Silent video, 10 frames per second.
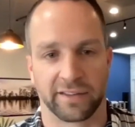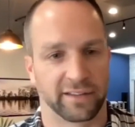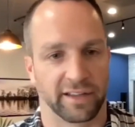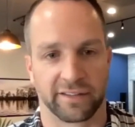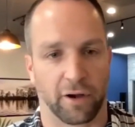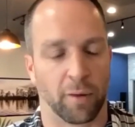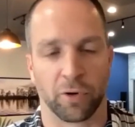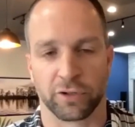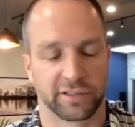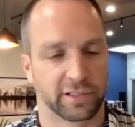It's
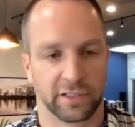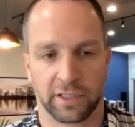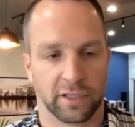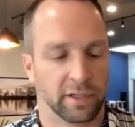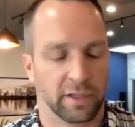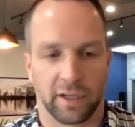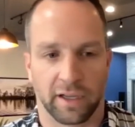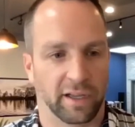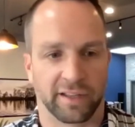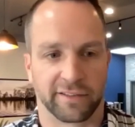almost
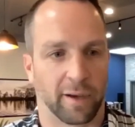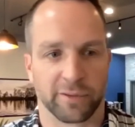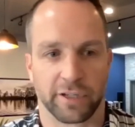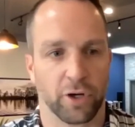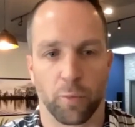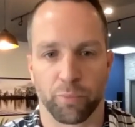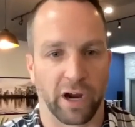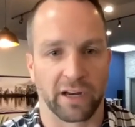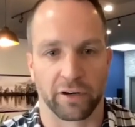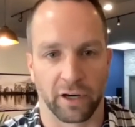a
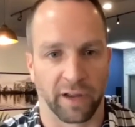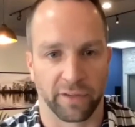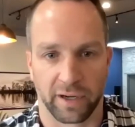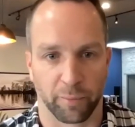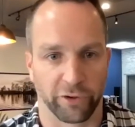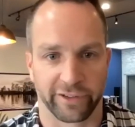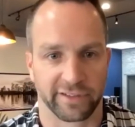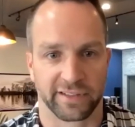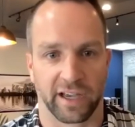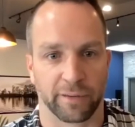no-brainer on the
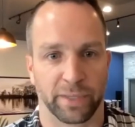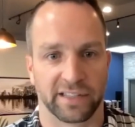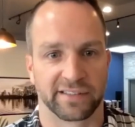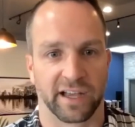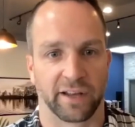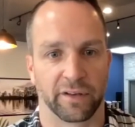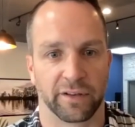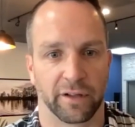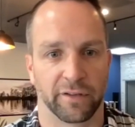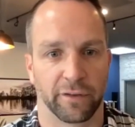commercial side based on
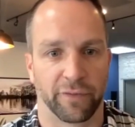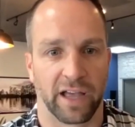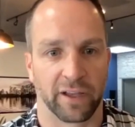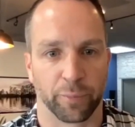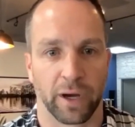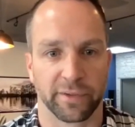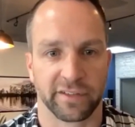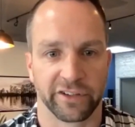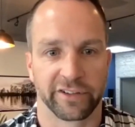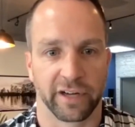the value
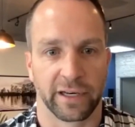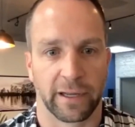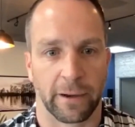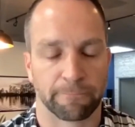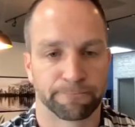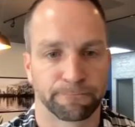proposition right now.